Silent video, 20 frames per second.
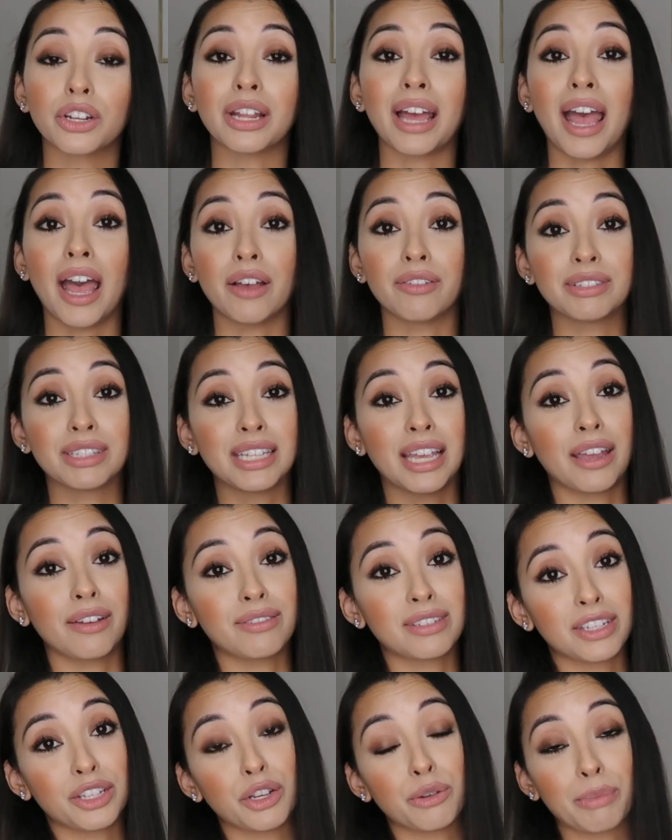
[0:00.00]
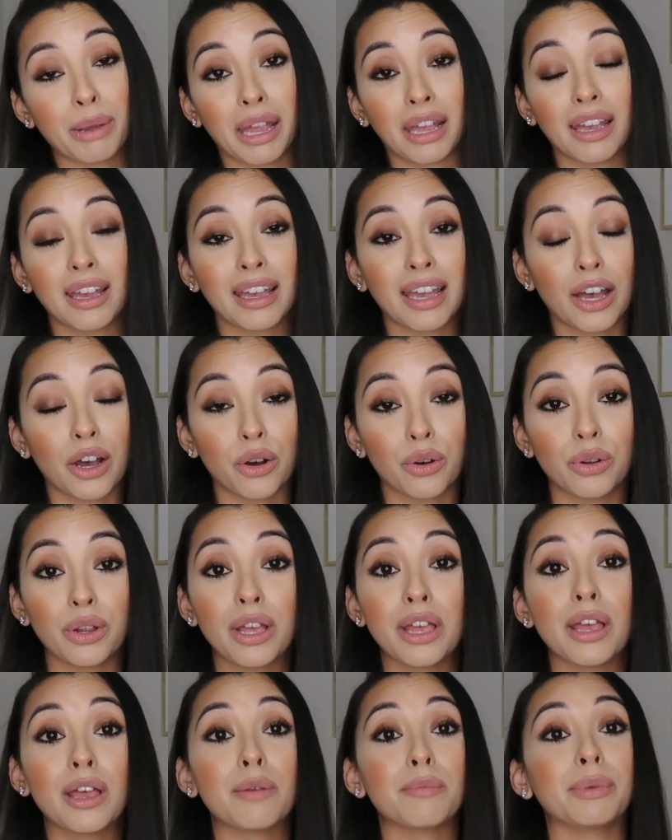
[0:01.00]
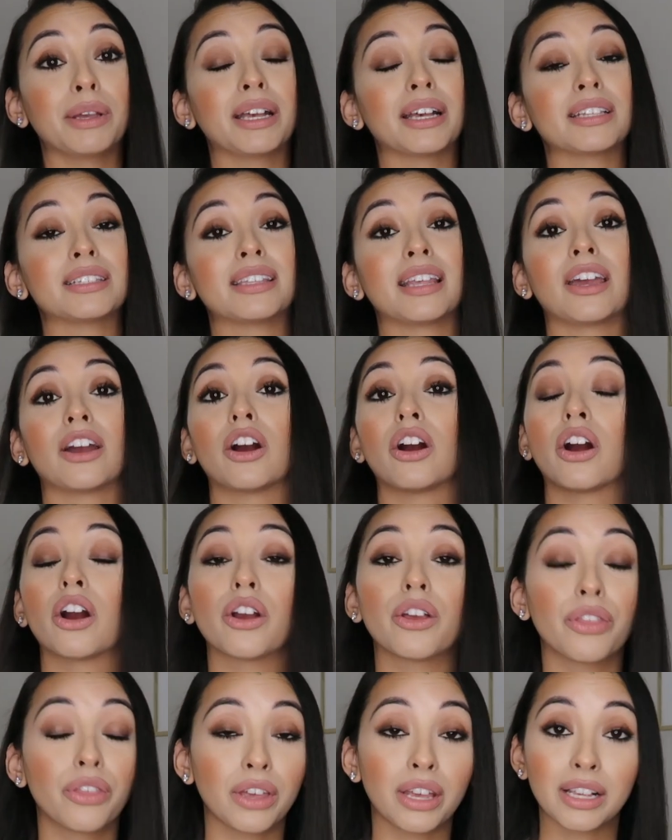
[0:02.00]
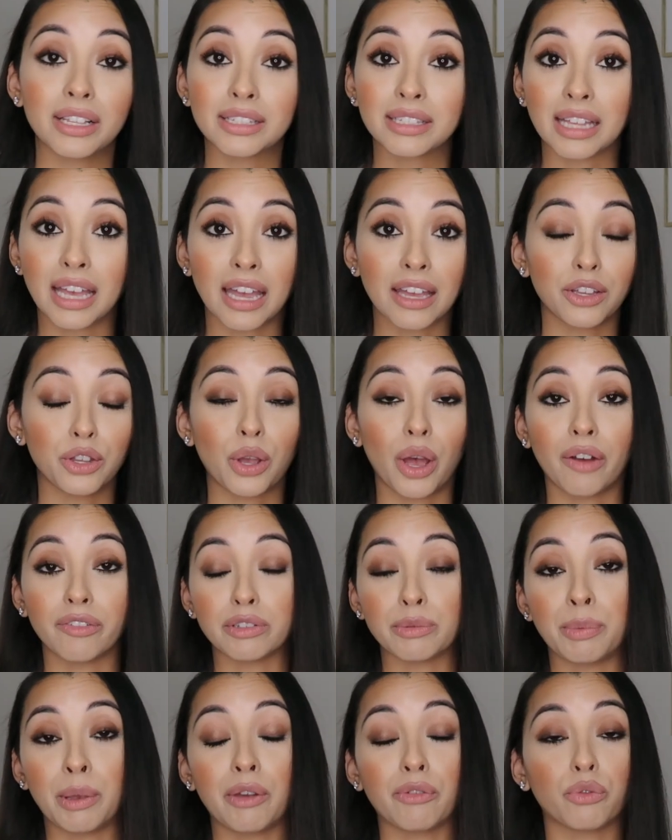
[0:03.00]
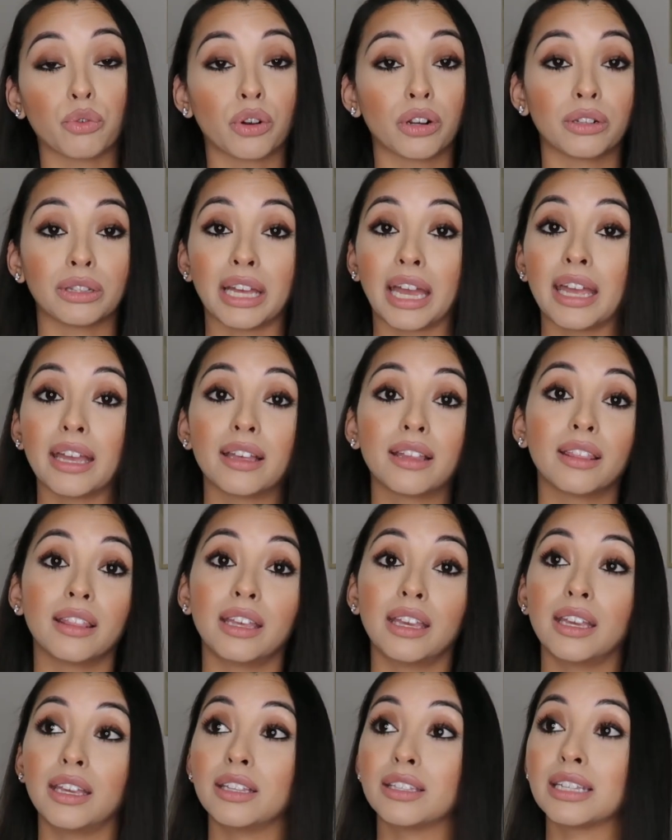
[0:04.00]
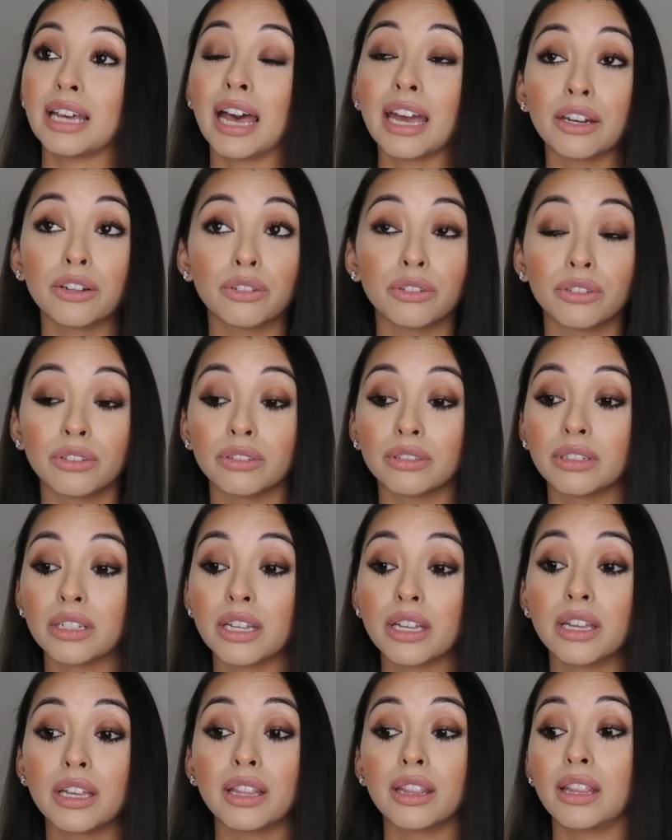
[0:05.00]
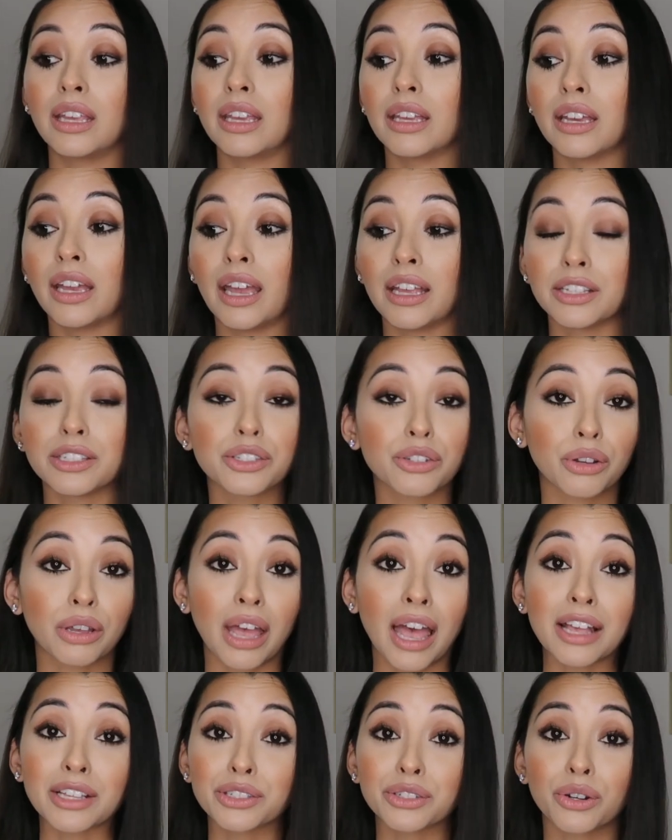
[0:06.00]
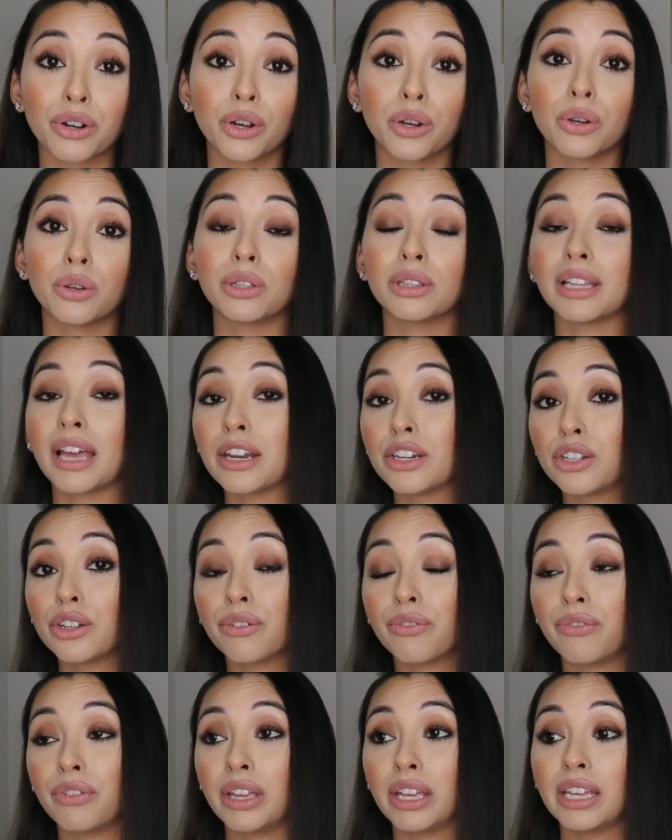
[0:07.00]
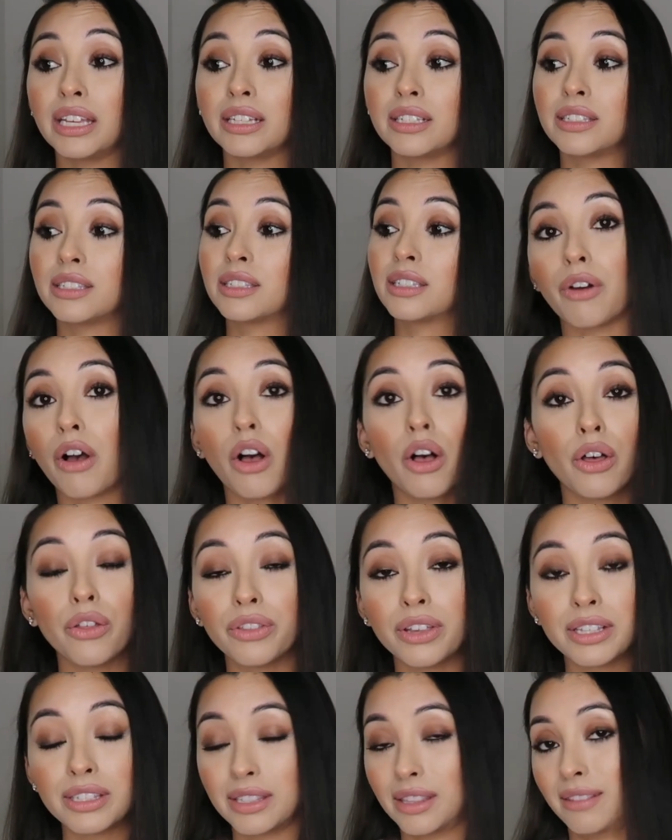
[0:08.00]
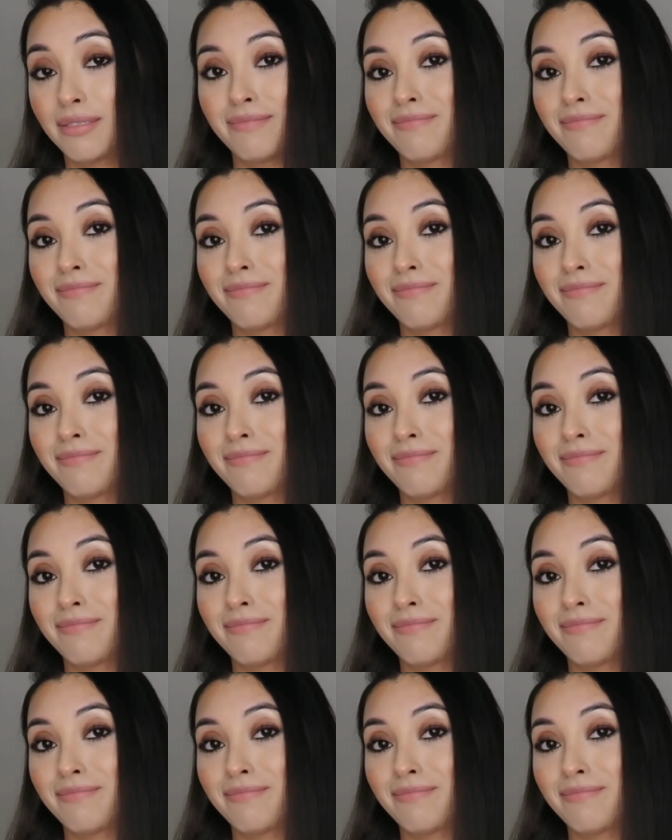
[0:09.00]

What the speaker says: to have saved in your bank account, because there are things that you have to pay for, like the title, the escrow, lender fees, all these